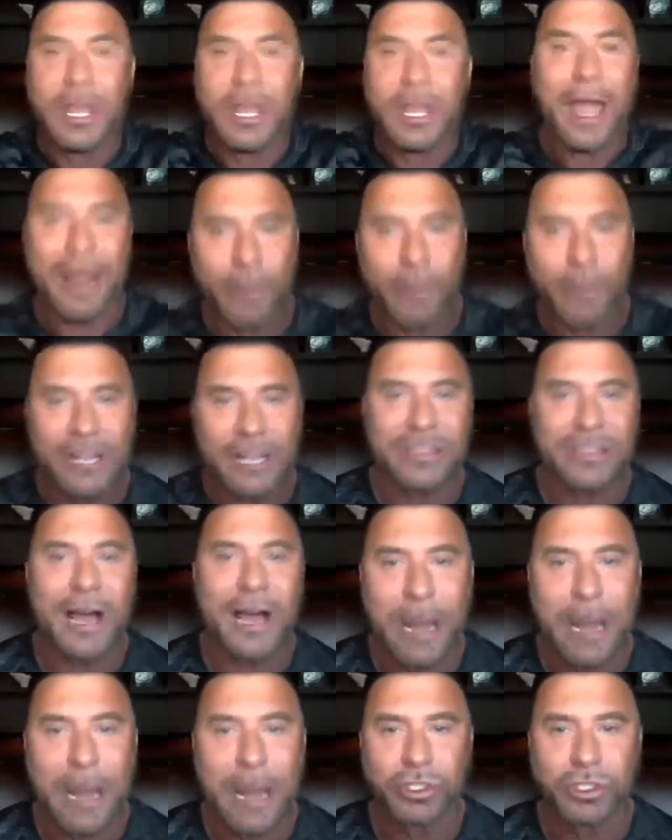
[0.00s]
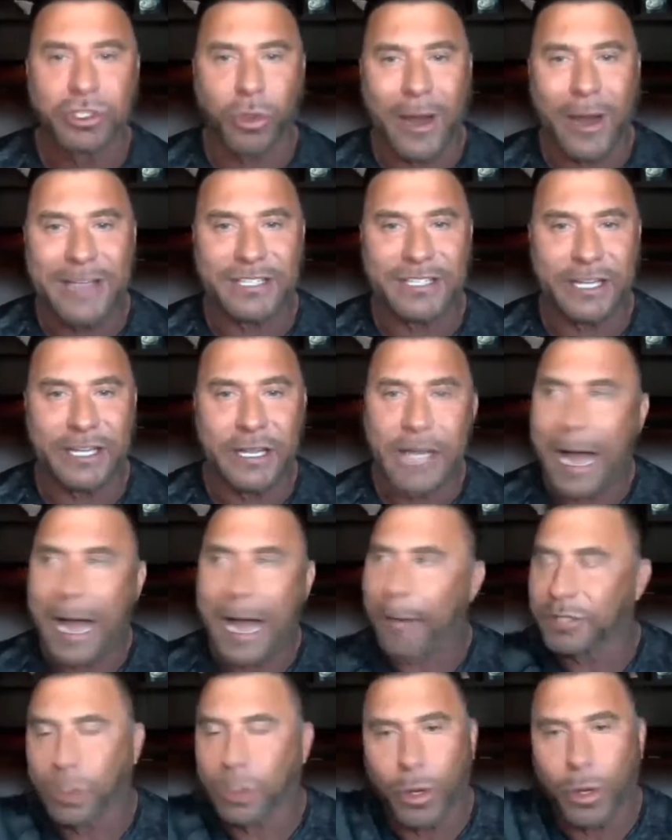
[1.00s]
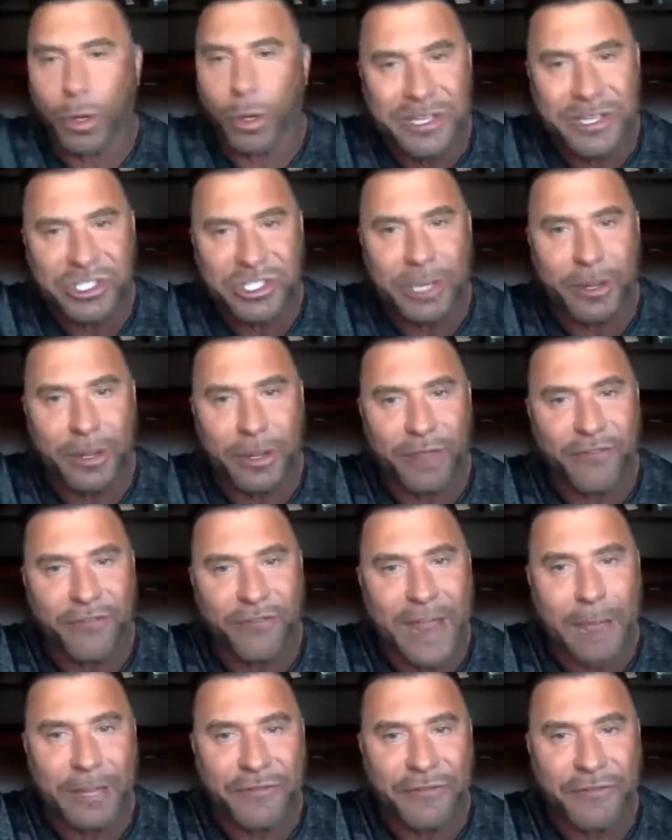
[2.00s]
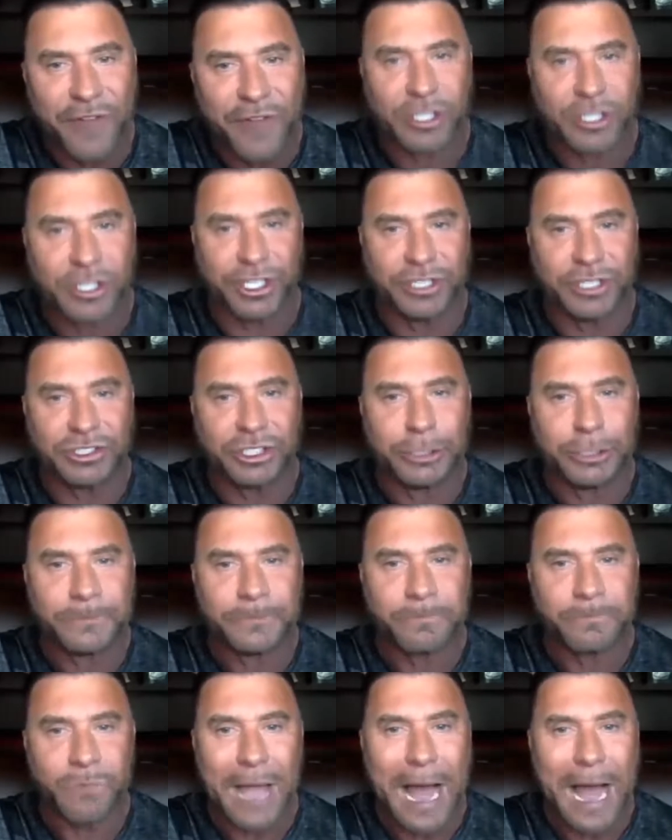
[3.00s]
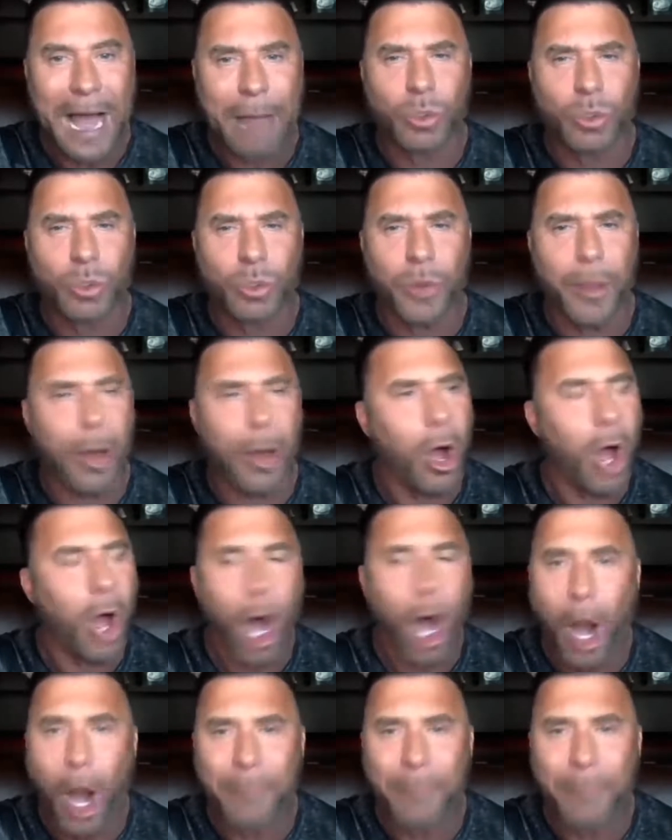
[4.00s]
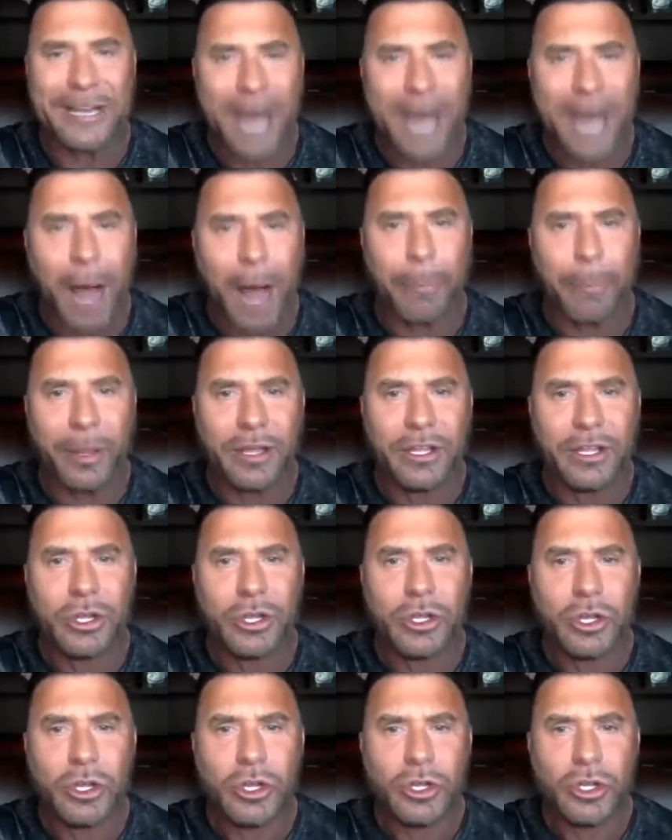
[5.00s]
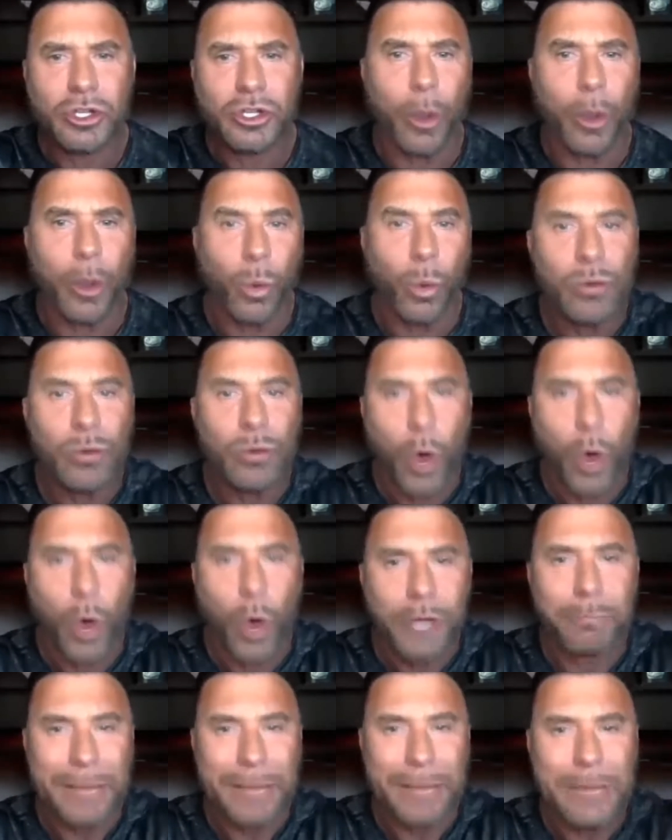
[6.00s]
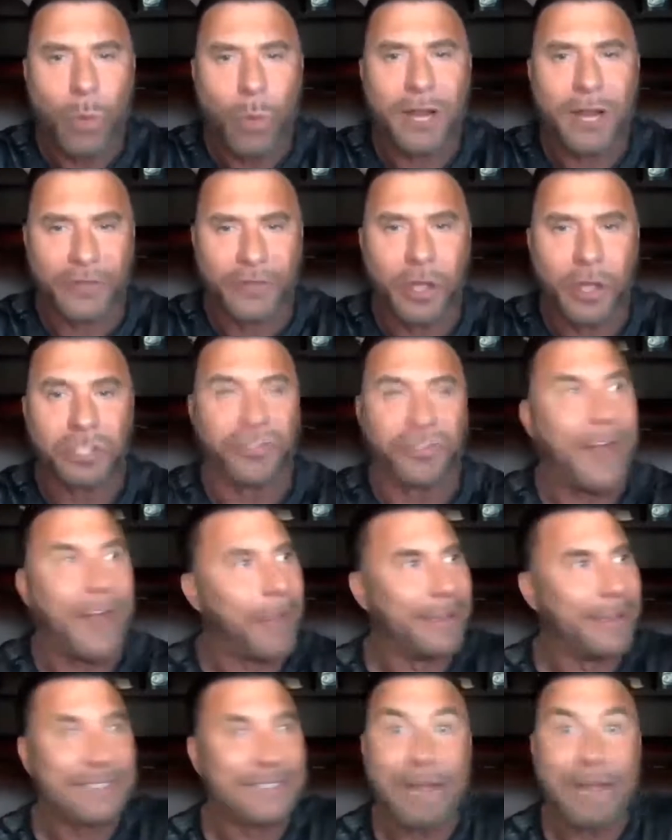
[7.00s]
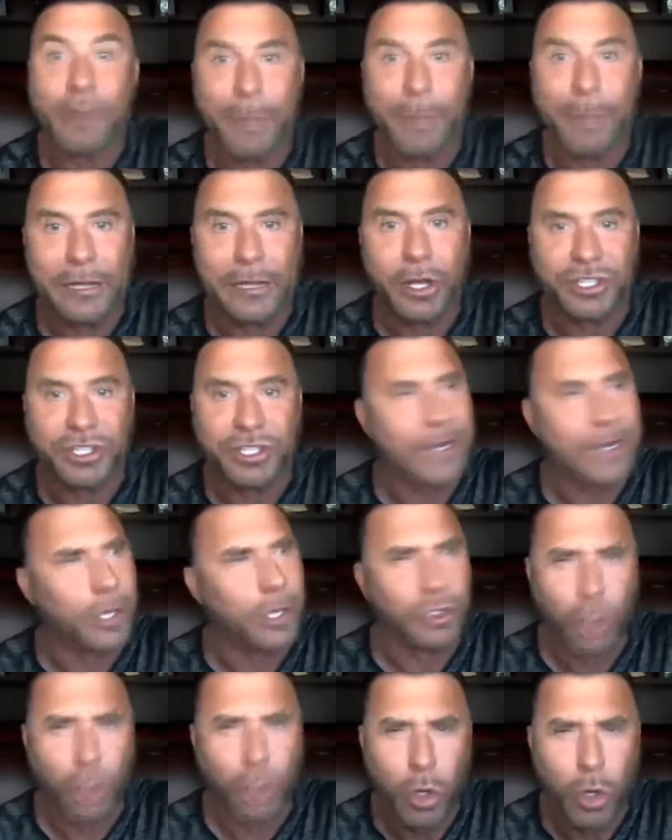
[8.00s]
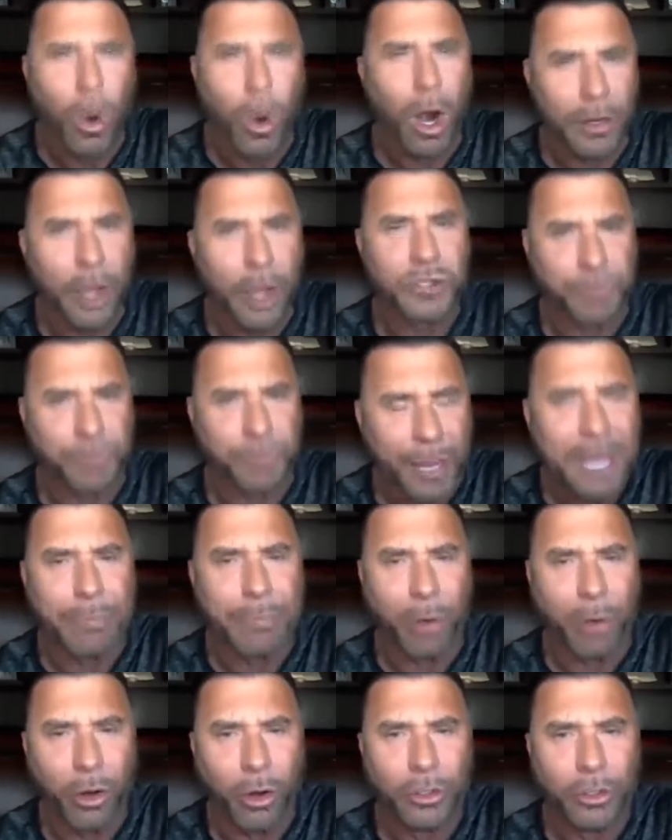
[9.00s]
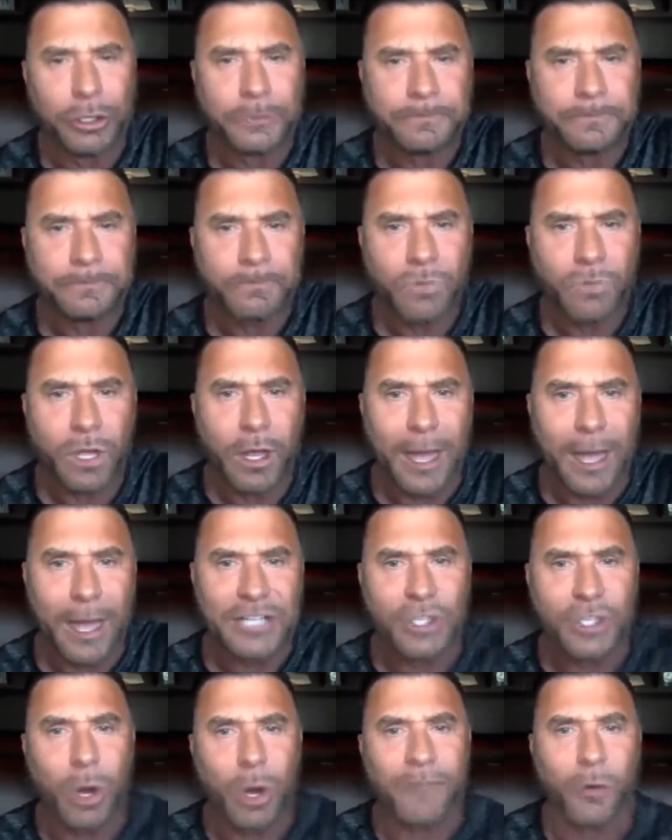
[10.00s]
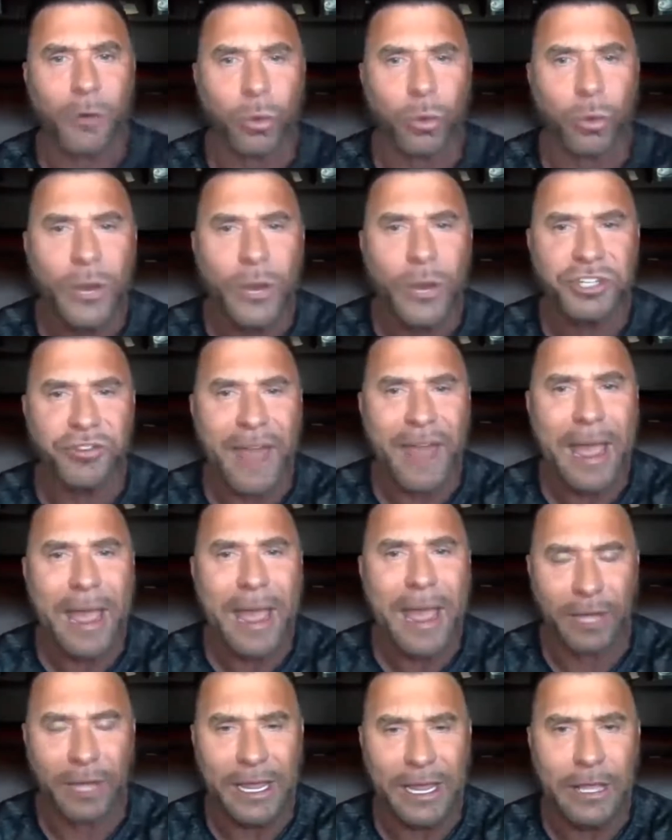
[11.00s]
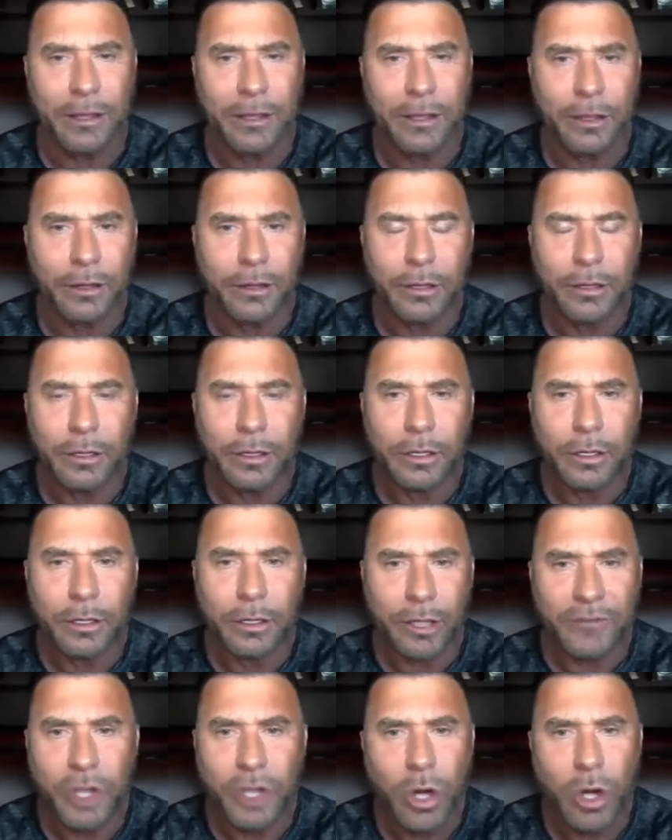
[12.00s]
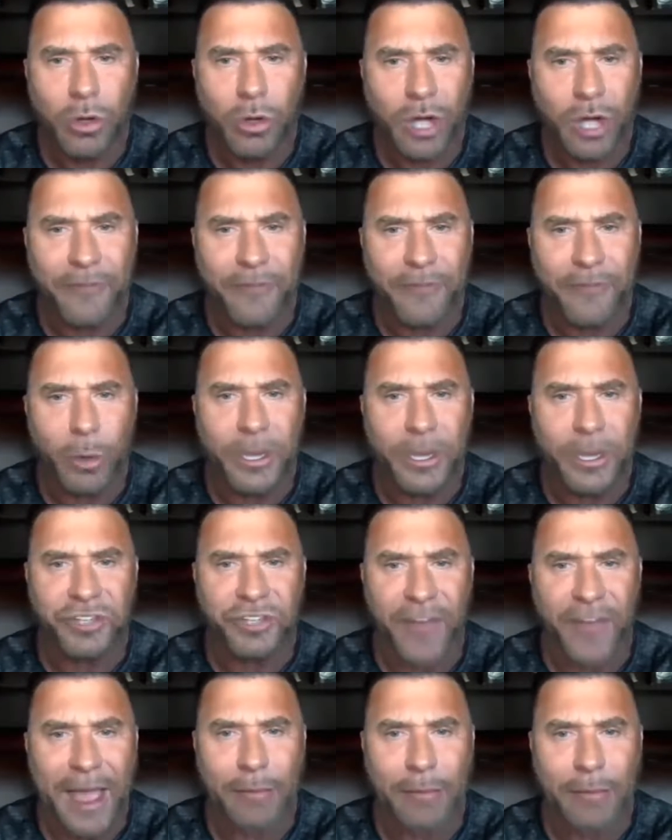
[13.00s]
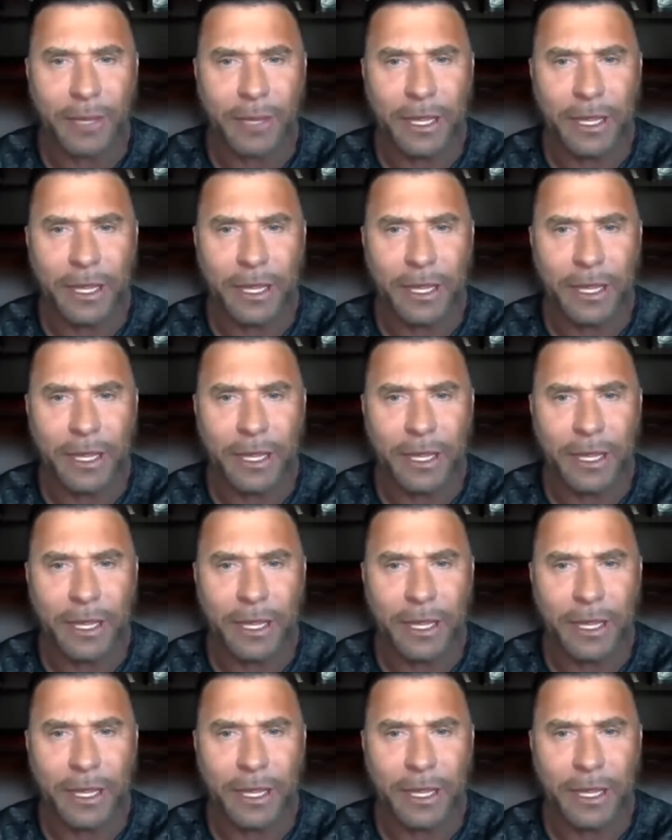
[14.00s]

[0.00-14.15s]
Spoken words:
Everybody thought I was crazy. I was the one that missed some of the family functions. I was the one that humped it up so that we would be one of those families everybody looks at and goes, who are those people? And so if a rich family, if you don't come from a rich family,